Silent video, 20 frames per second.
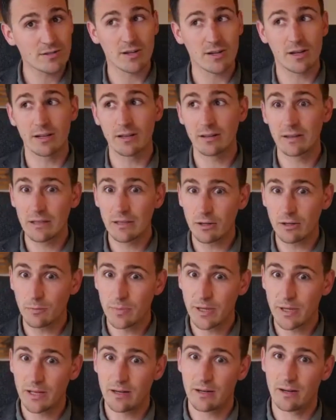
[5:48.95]
a little
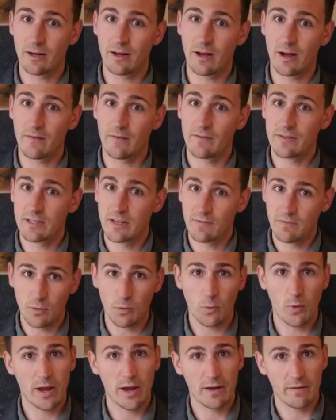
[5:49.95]
bit of a different
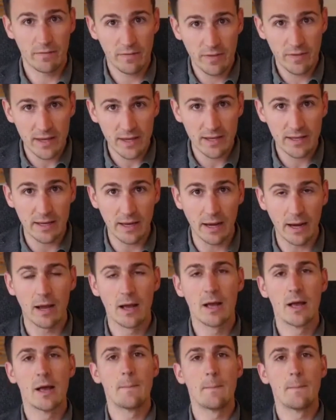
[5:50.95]
way of thinking,